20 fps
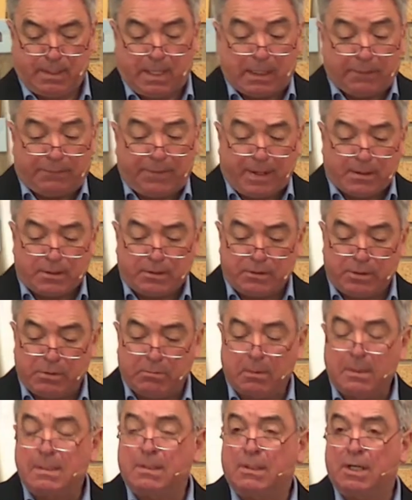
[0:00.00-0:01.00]
In fact,
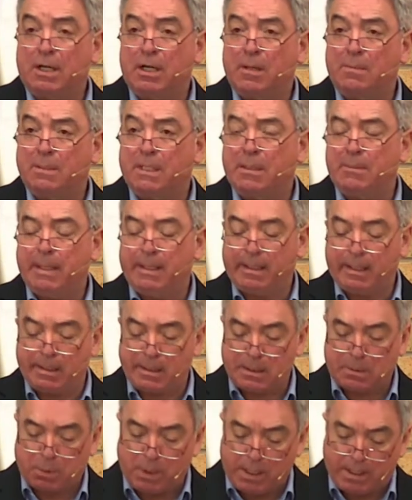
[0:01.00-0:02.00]
numerous times he
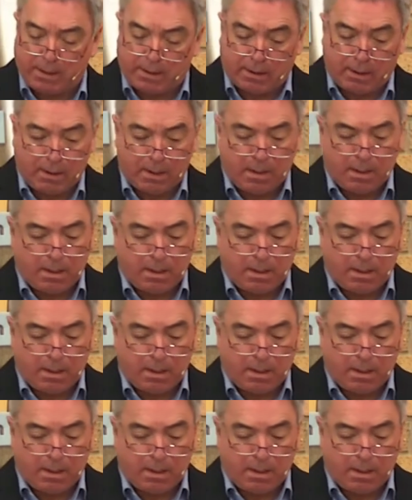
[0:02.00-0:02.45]
begins with,